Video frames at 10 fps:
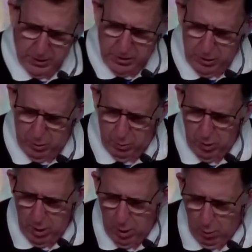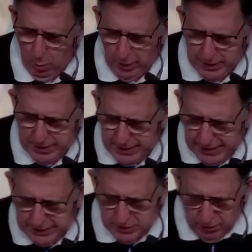2, what
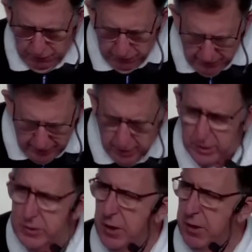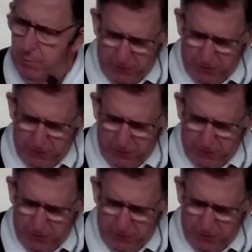needs or fears are you